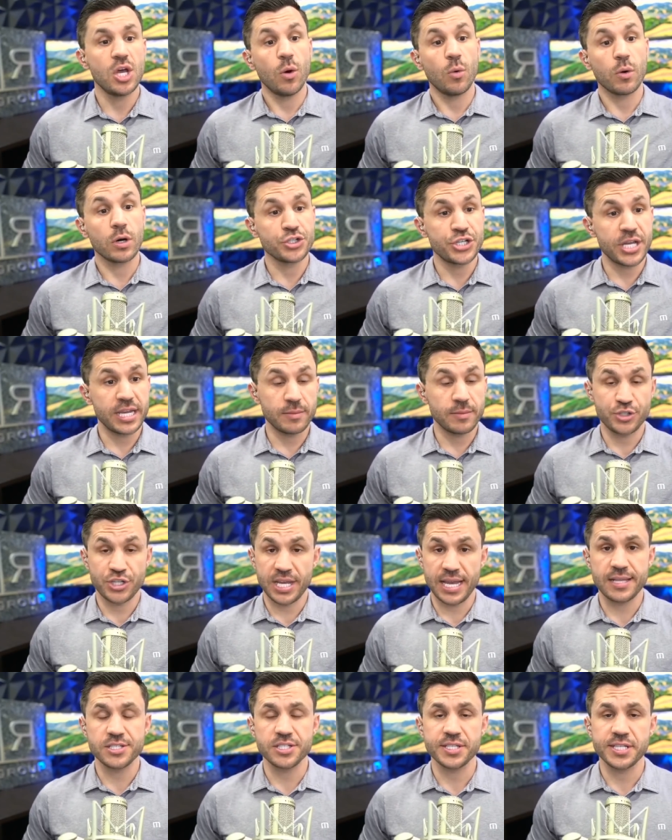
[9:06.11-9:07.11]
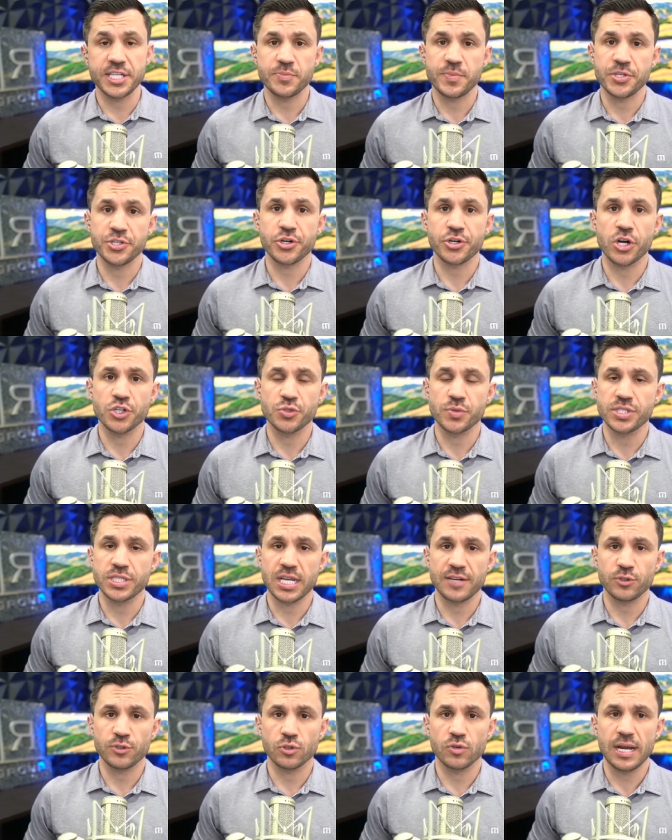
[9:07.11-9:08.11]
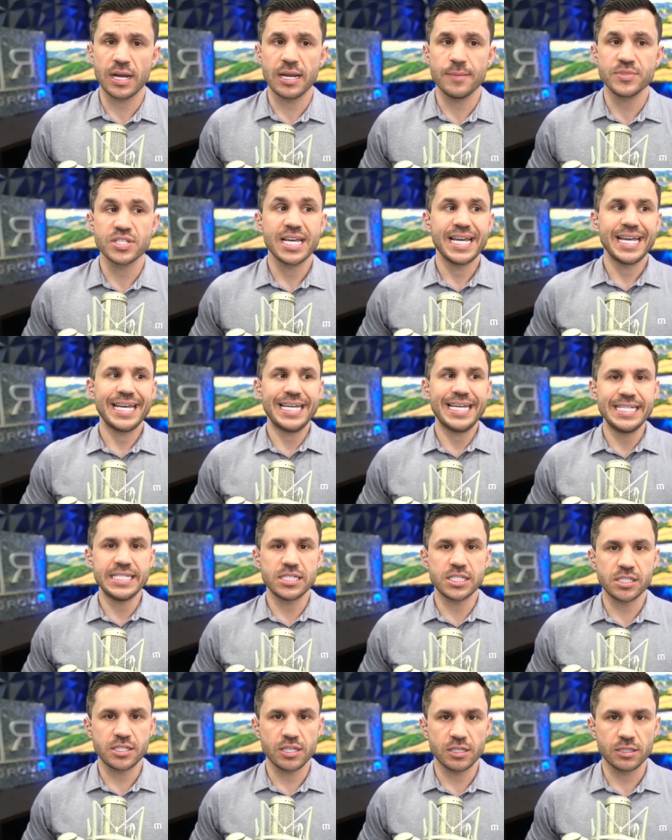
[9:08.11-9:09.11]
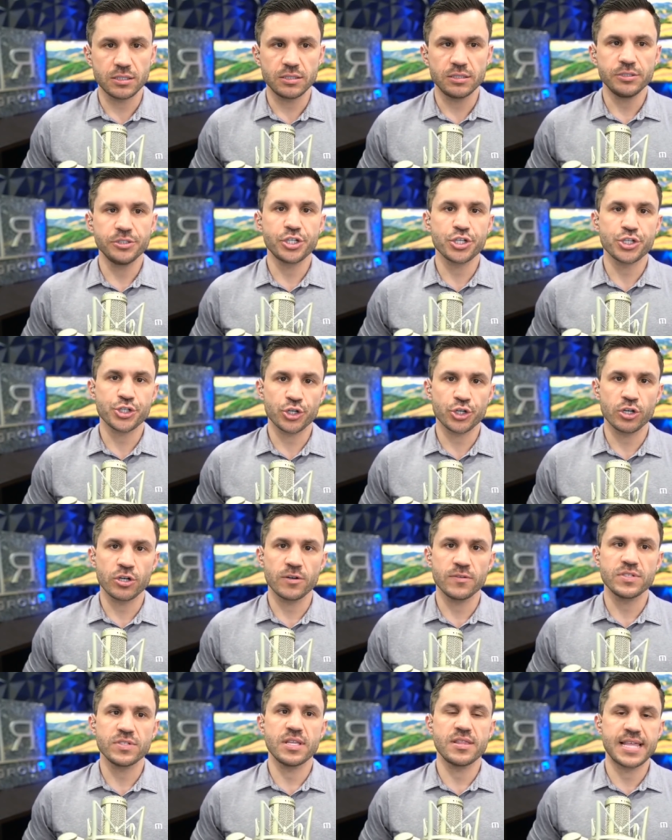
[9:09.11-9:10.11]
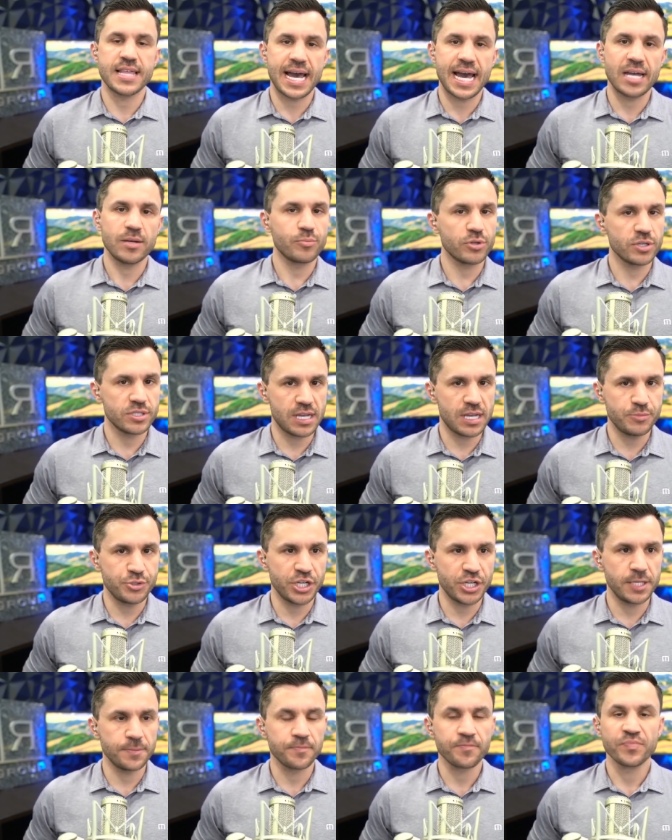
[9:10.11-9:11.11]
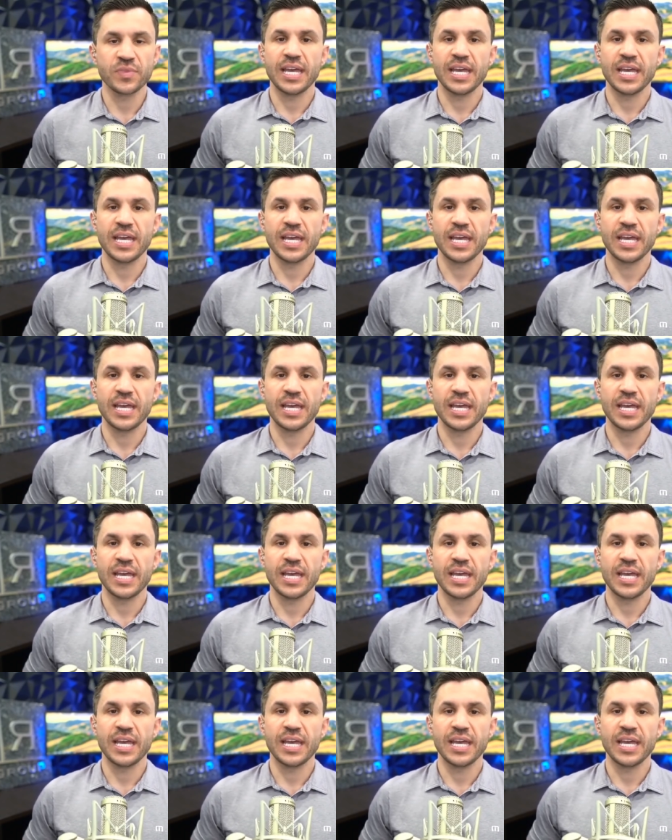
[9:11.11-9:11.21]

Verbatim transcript: where Jacob Chansley has been charged with several crimes, he still deserves that presumption.